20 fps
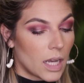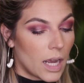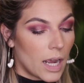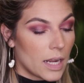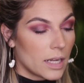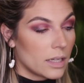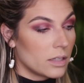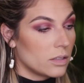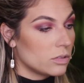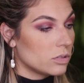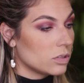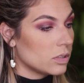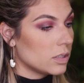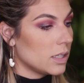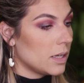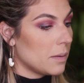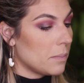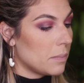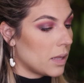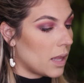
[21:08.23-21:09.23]
I
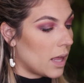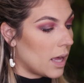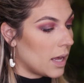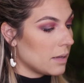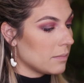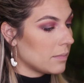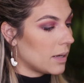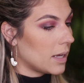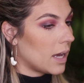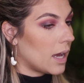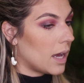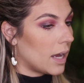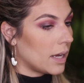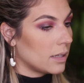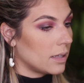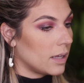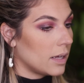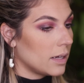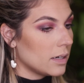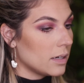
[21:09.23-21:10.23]
usually apply my
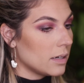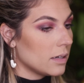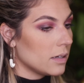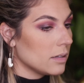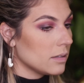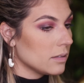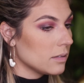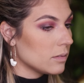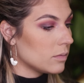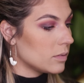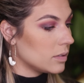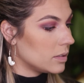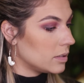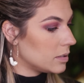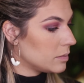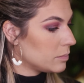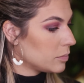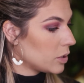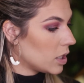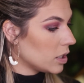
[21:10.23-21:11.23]
highlighter with
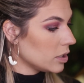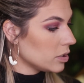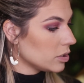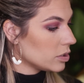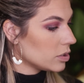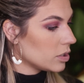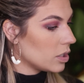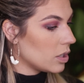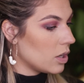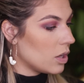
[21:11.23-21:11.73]
this brush